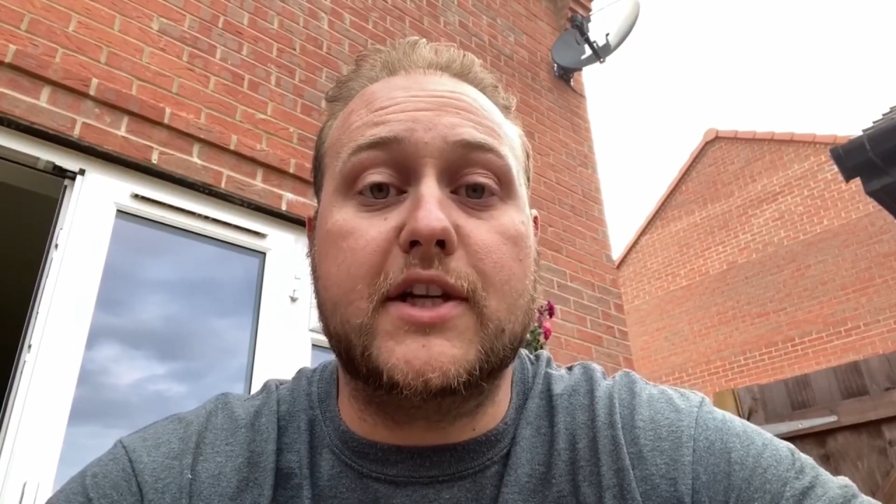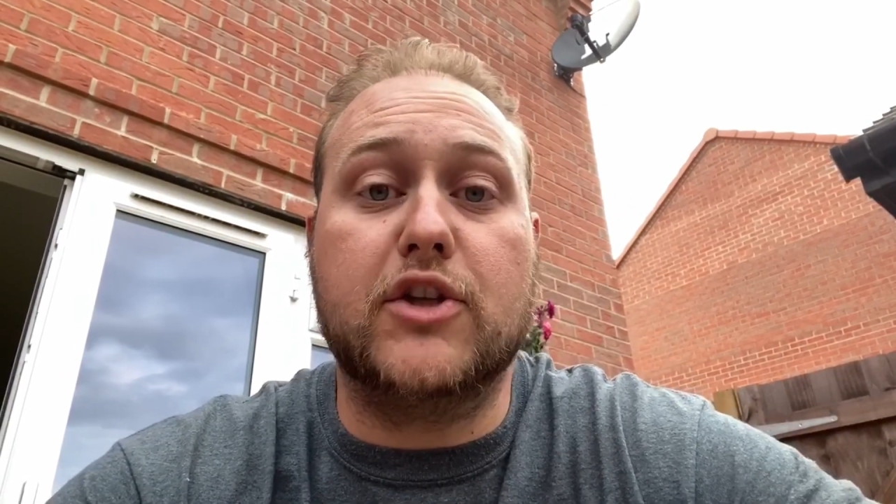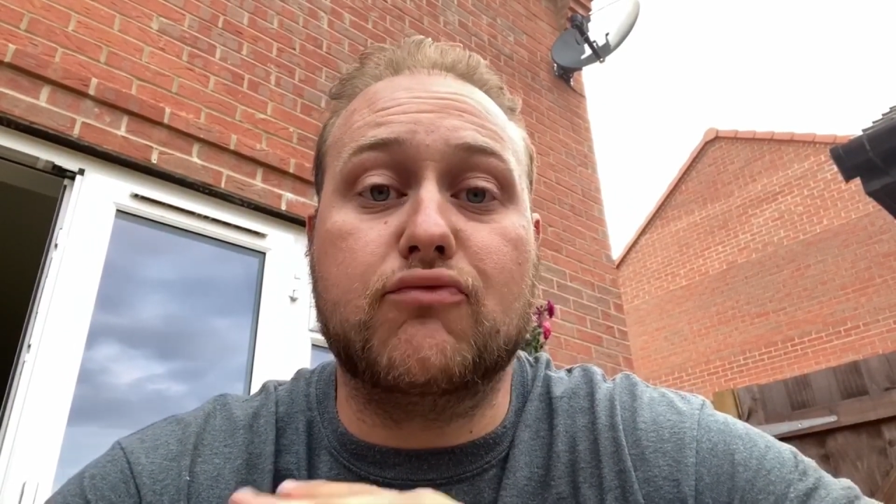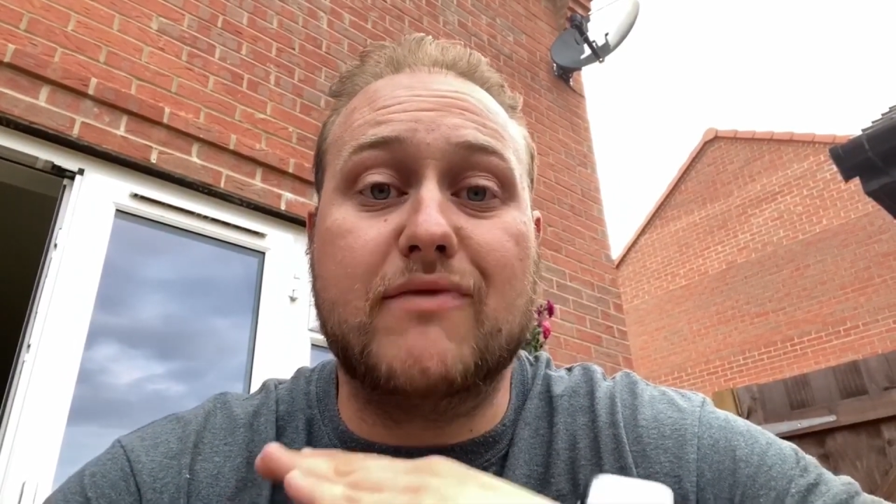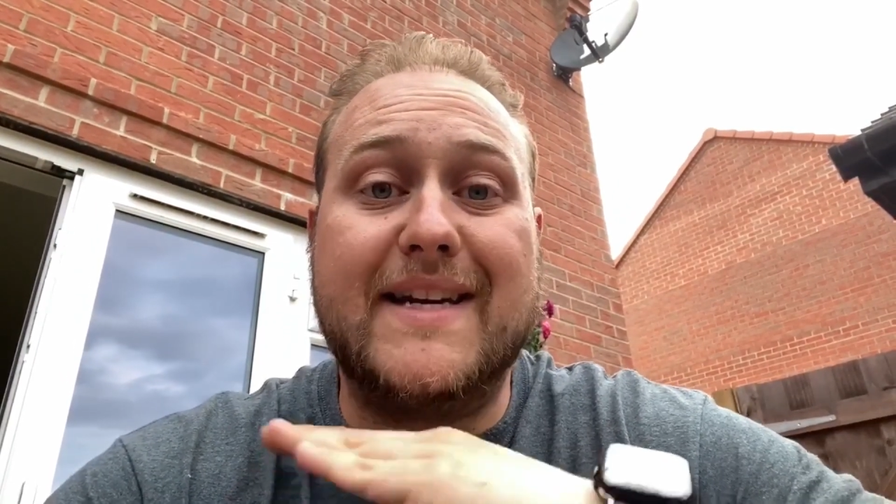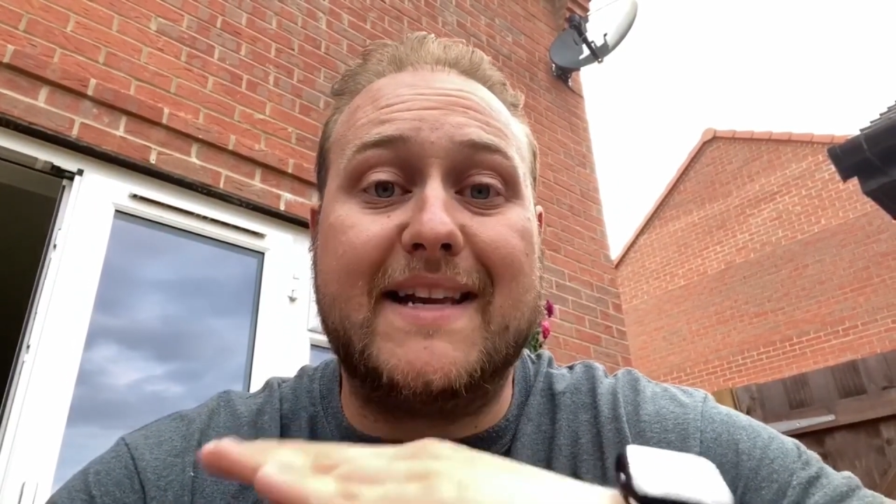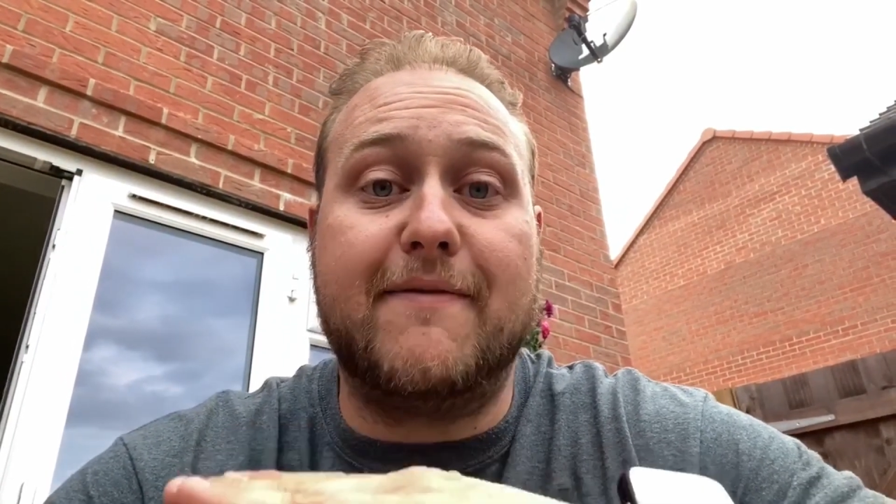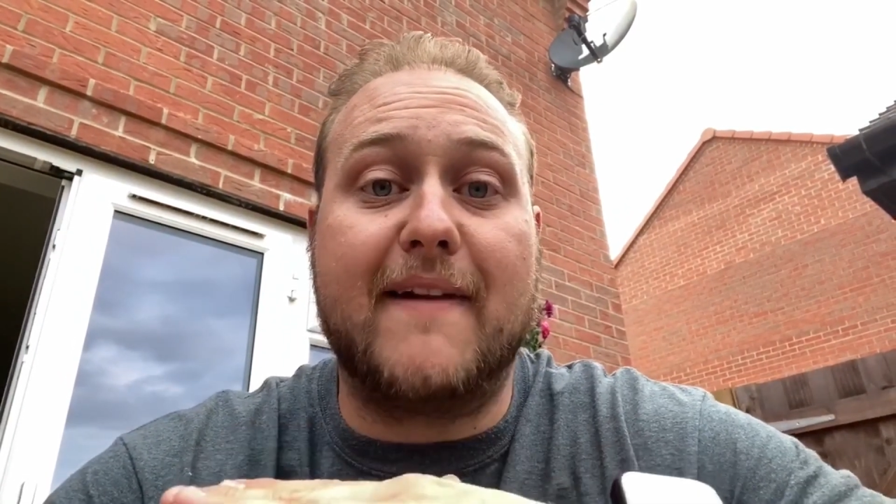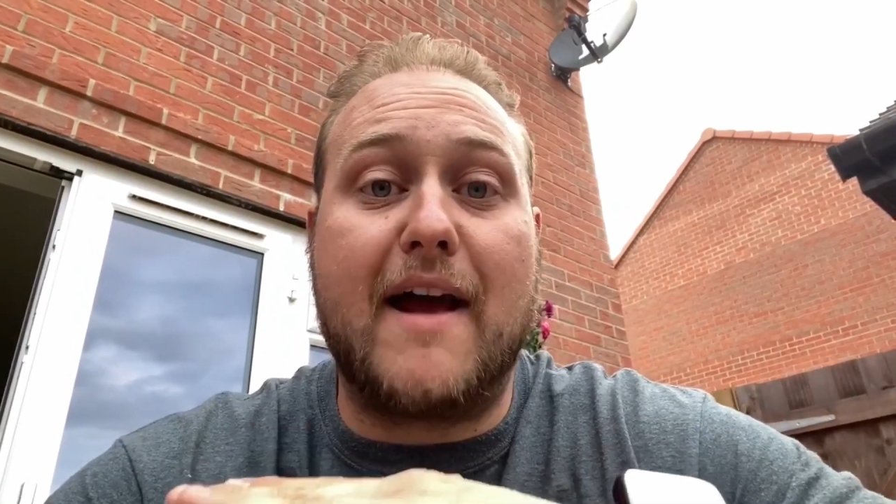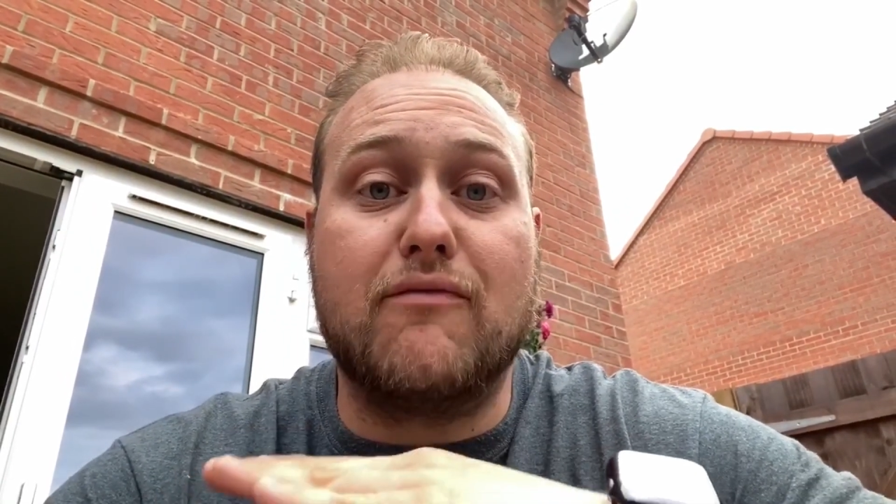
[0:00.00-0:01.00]
It looks really
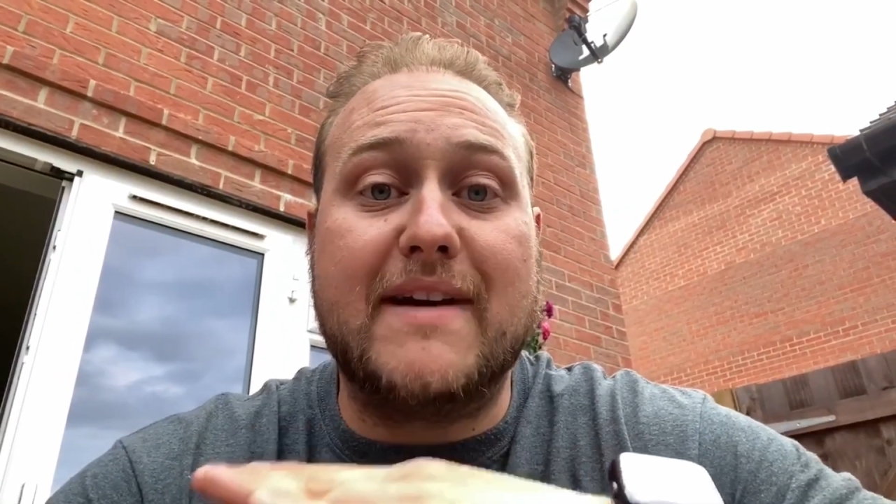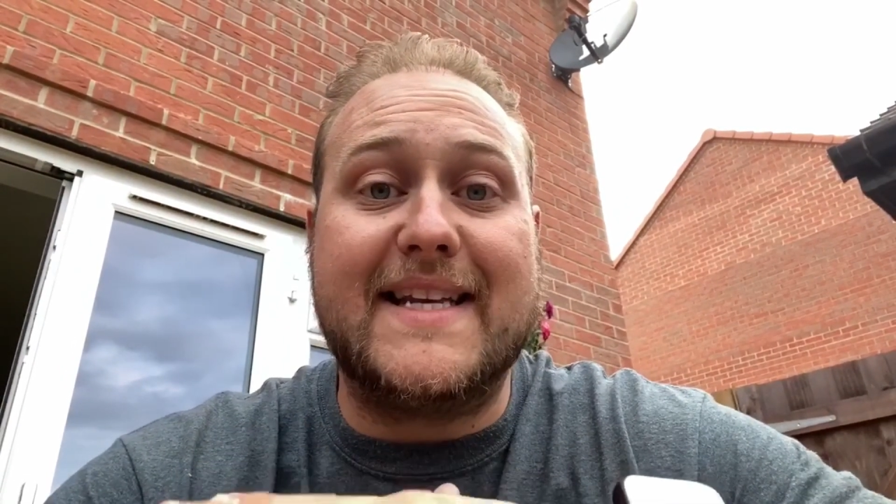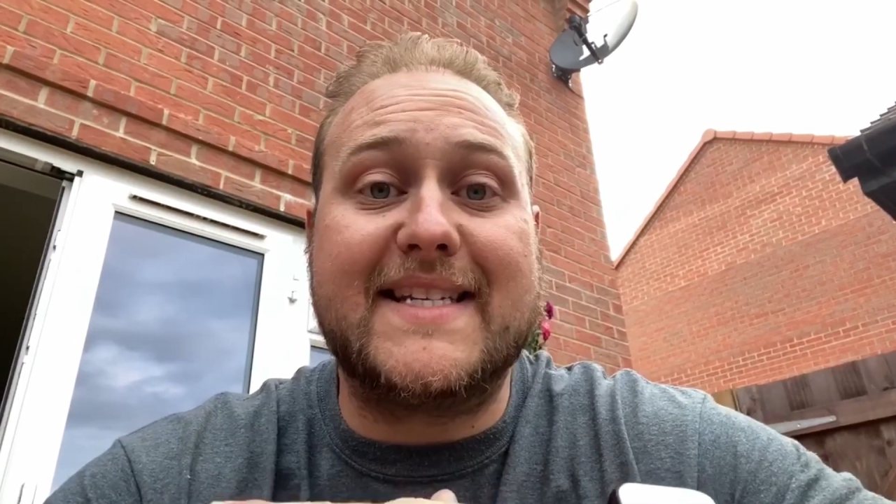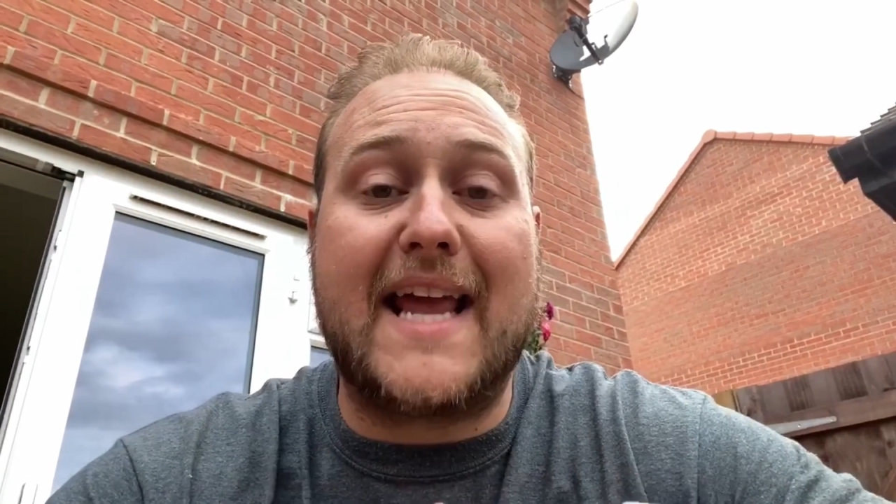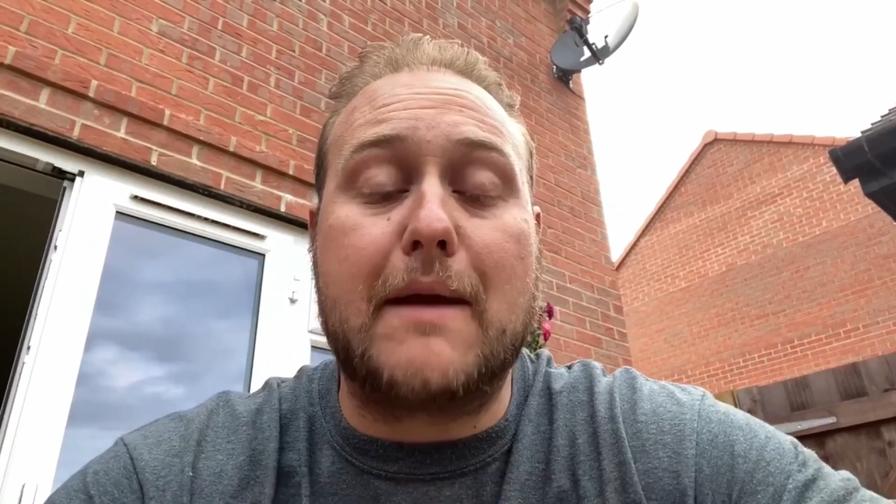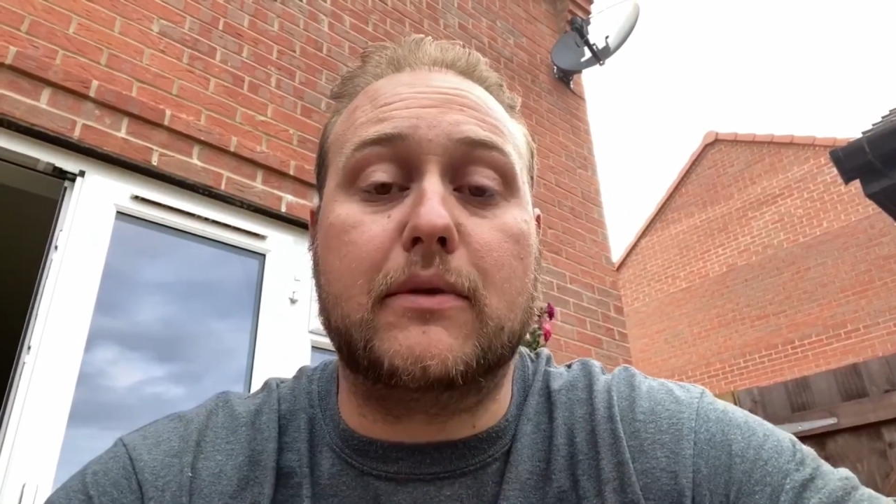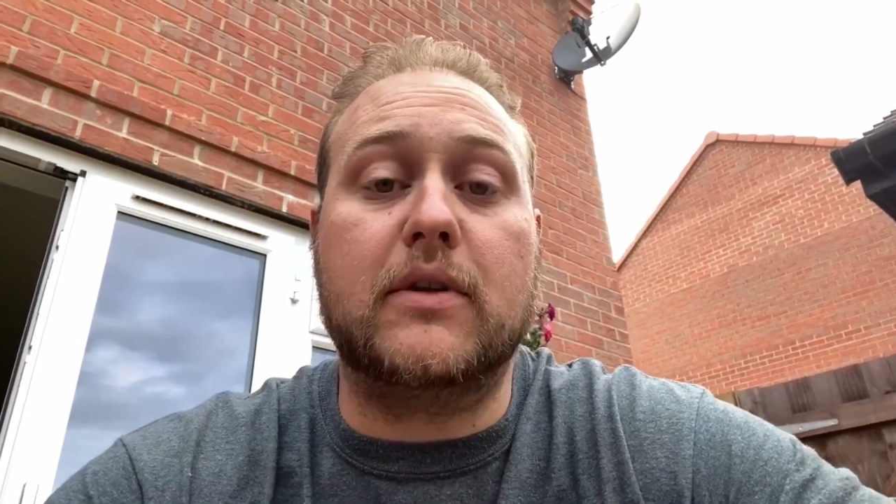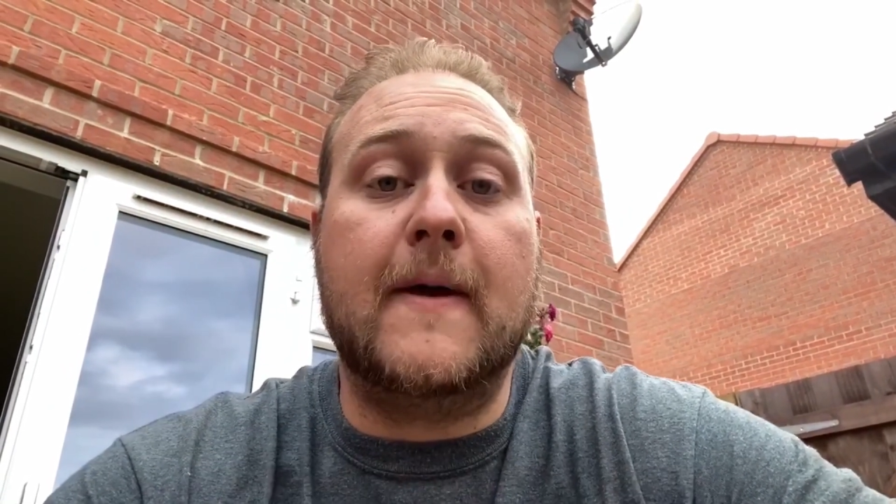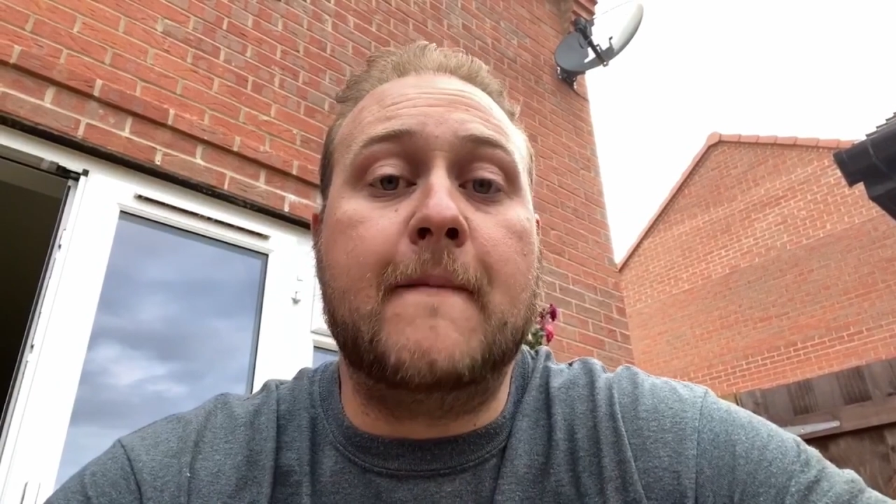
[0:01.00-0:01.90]
flat, really stable,